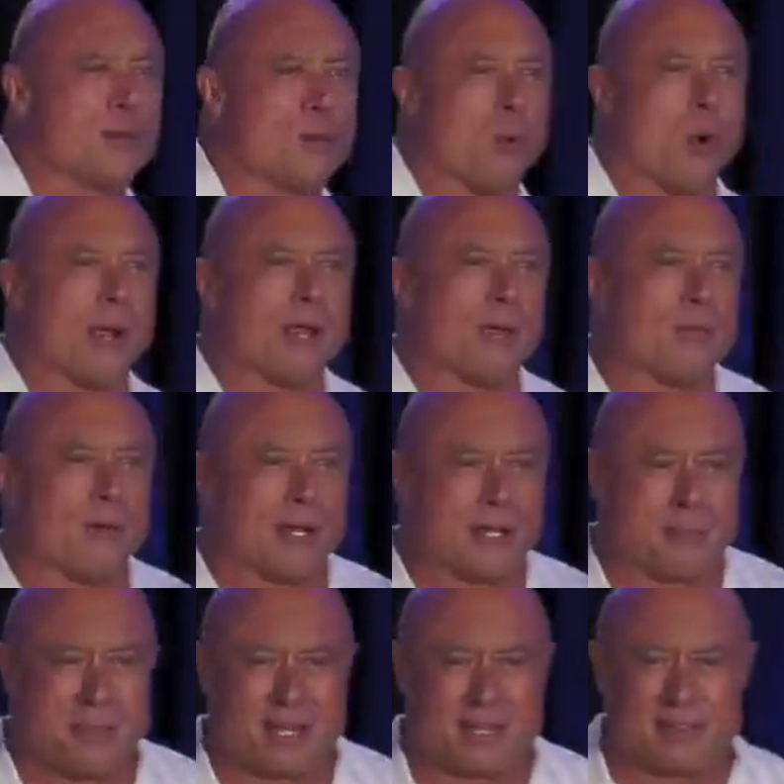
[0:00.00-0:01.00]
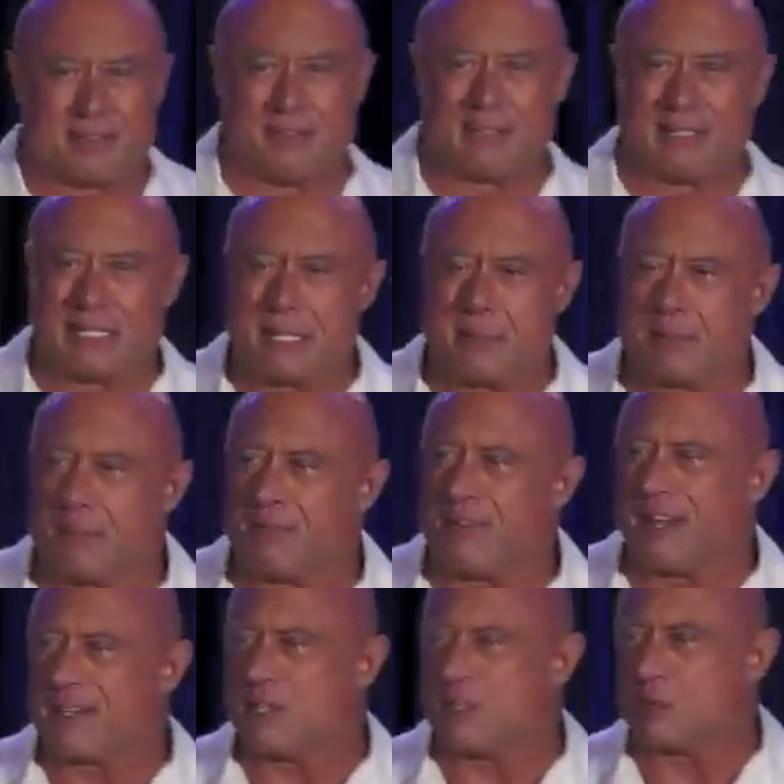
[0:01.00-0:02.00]
quite ready to make the leap. In
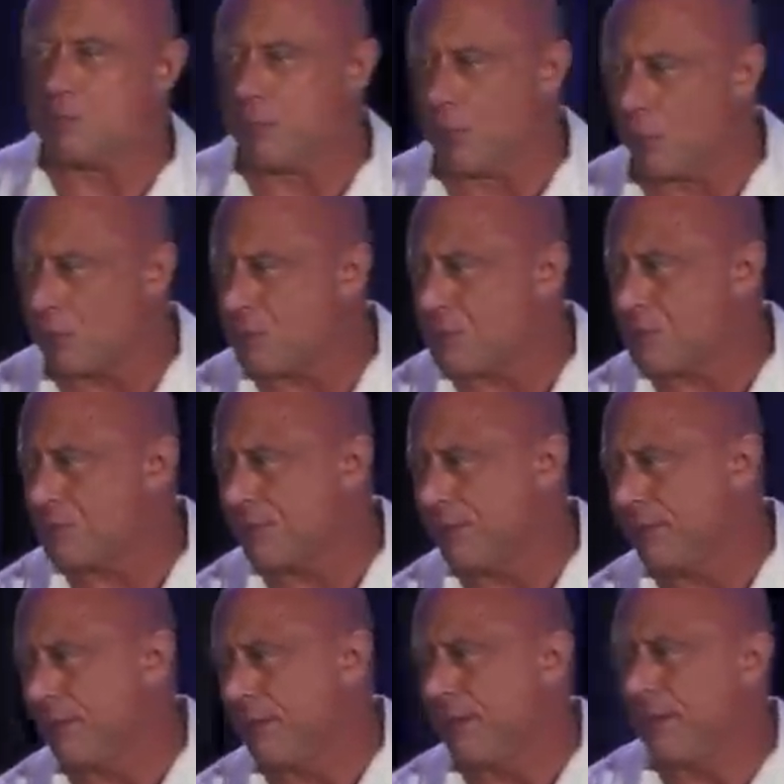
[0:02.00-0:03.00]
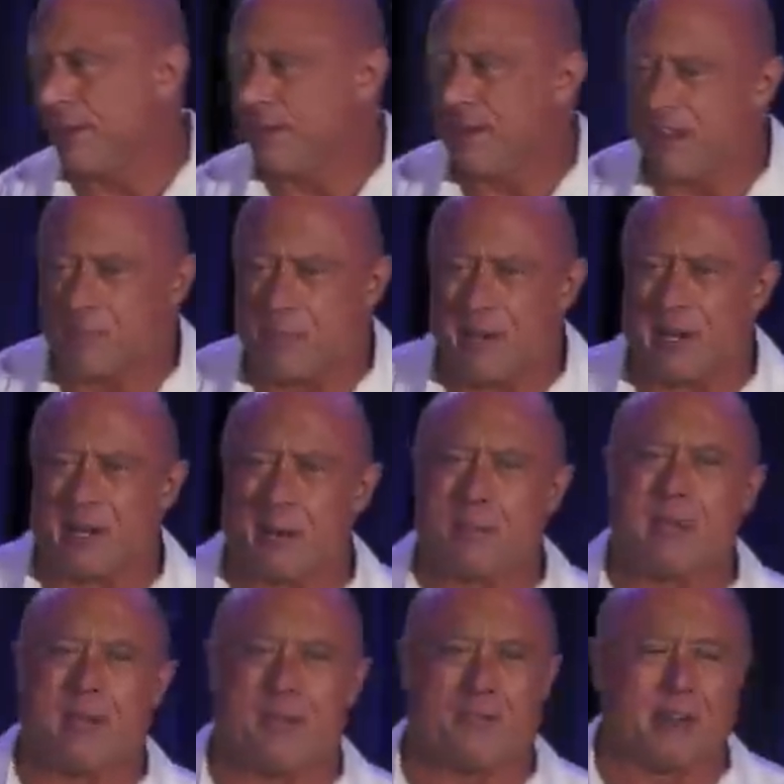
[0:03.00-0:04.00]
fact, his books have been an
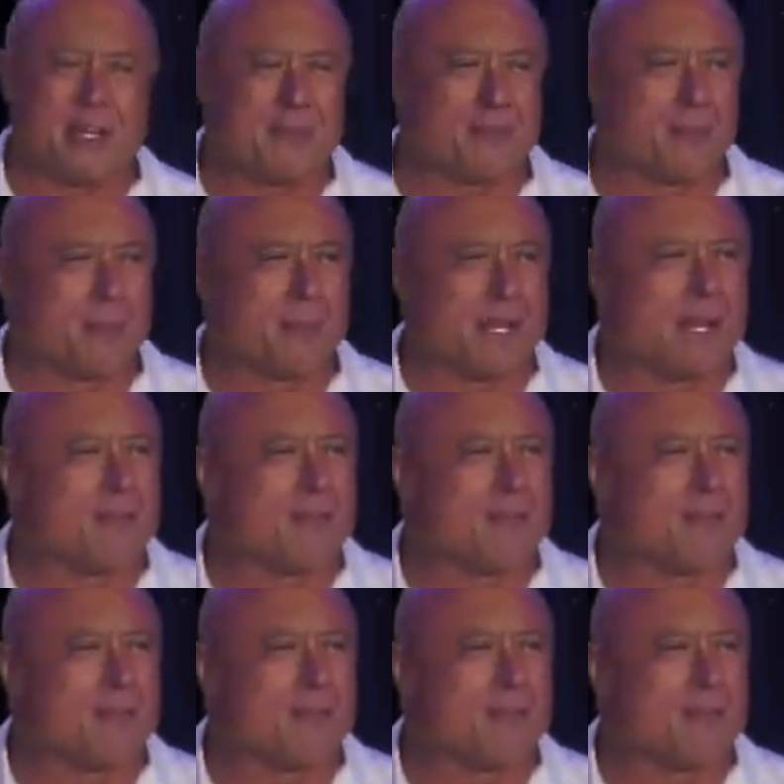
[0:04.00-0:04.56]
epiphany for me.